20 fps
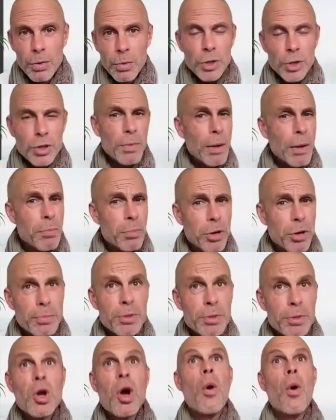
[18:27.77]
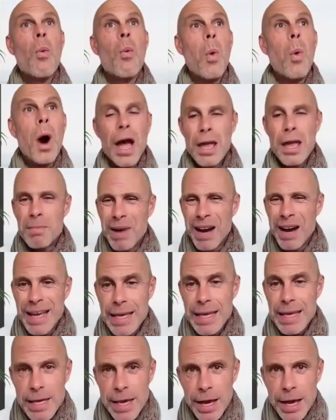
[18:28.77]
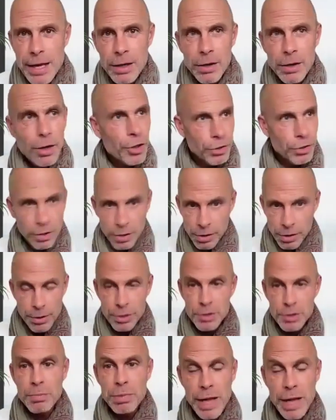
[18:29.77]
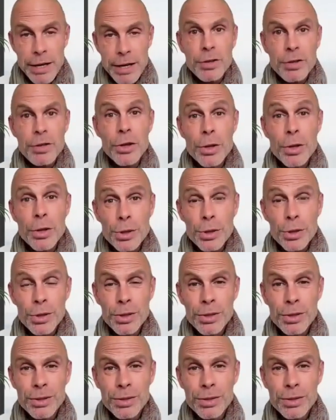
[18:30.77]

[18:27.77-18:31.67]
What's my purpose? Why am I here on this planet Earth?